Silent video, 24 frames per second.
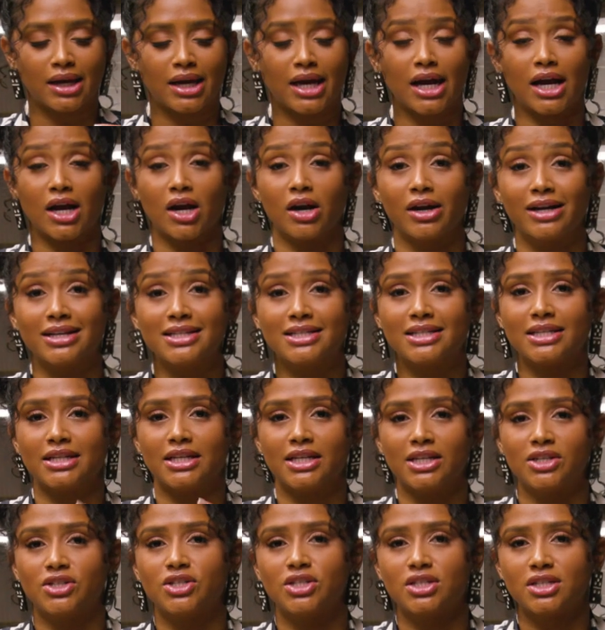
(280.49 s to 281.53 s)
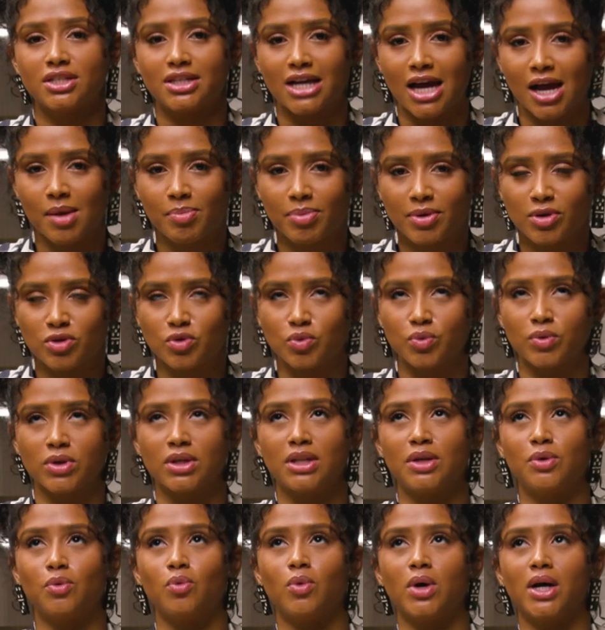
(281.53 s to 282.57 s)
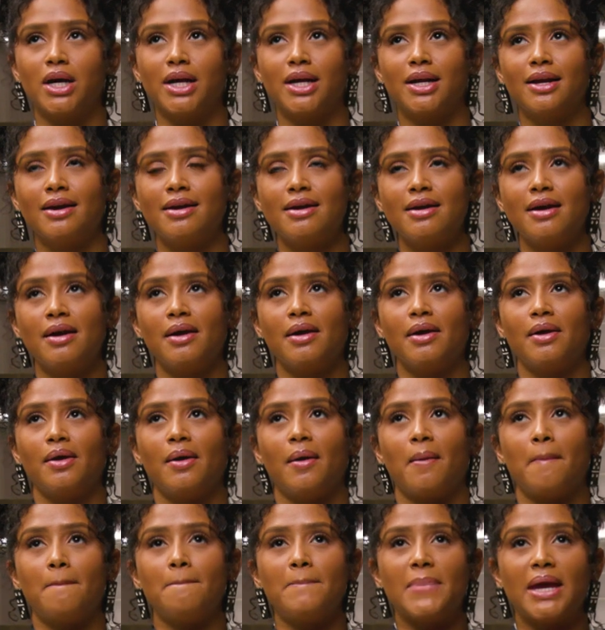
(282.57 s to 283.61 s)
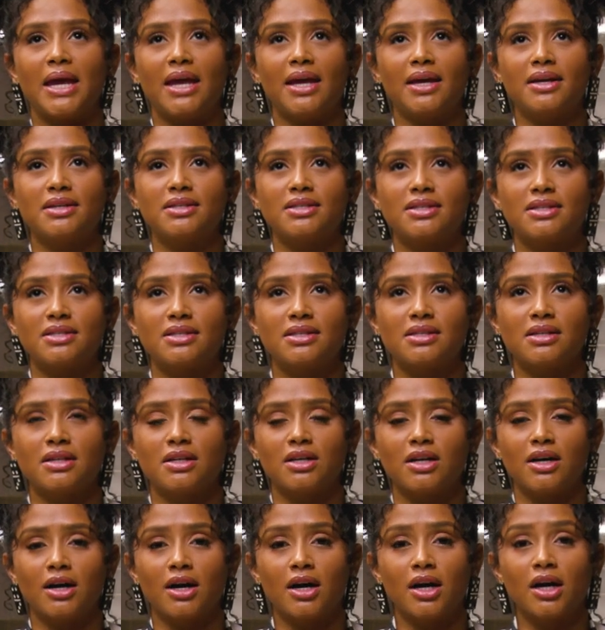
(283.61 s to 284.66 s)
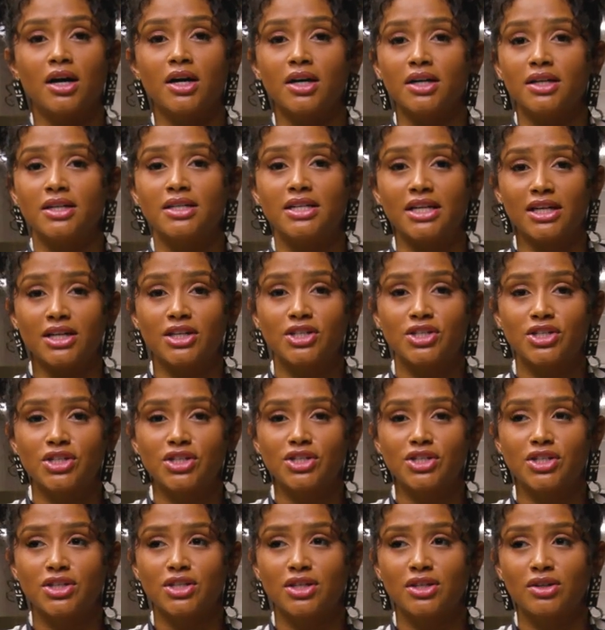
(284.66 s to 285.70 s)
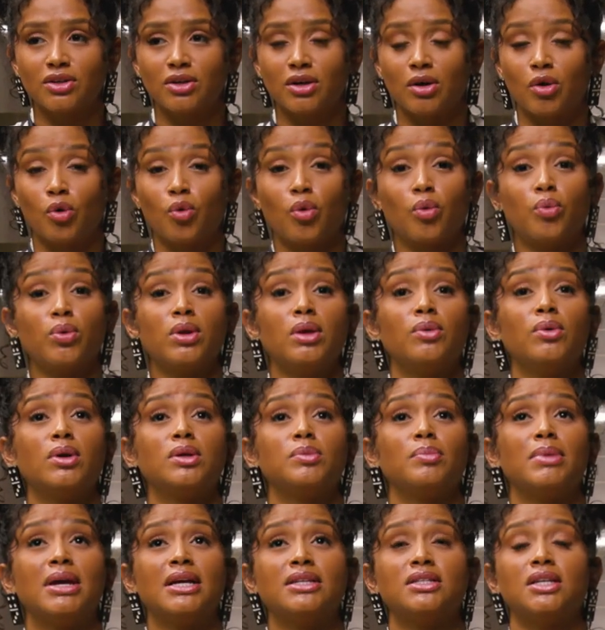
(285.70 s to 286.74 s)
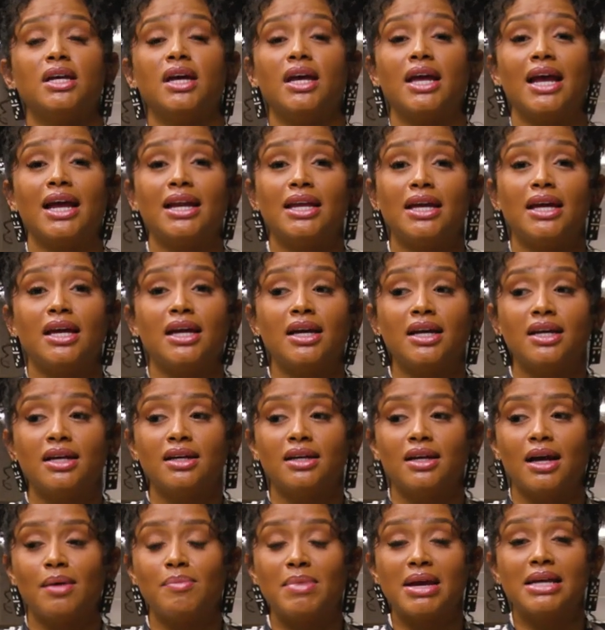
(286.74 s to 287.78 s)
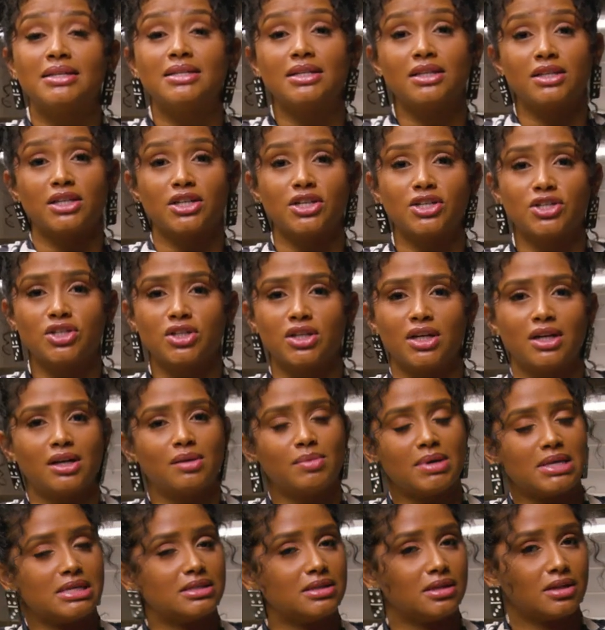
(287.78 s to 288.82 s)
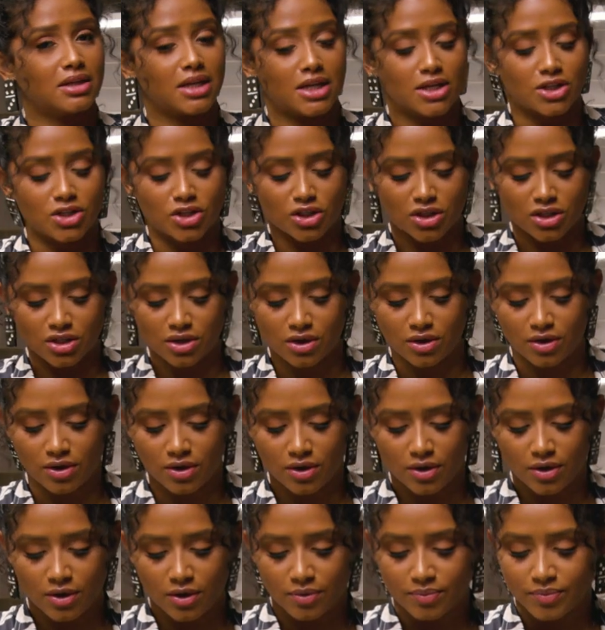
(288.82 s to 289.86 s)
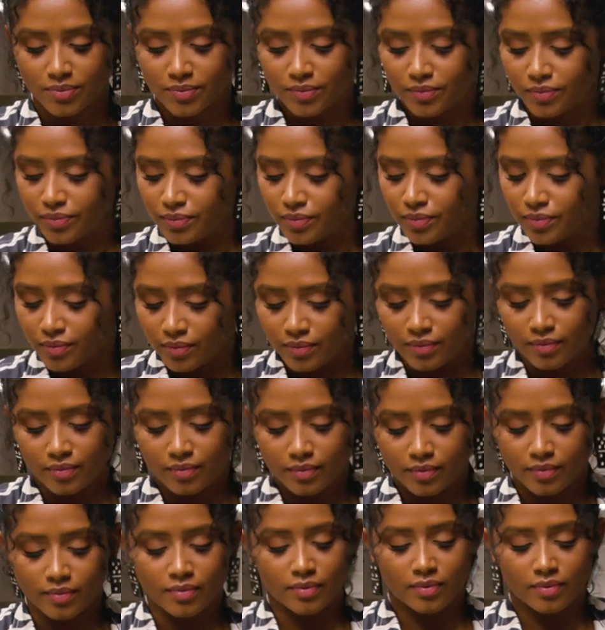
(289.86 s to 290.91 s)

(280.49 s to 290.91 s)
care into each step is really what makes a good dish, or really what makes any amazing dish an amazing dish. When I think of chicken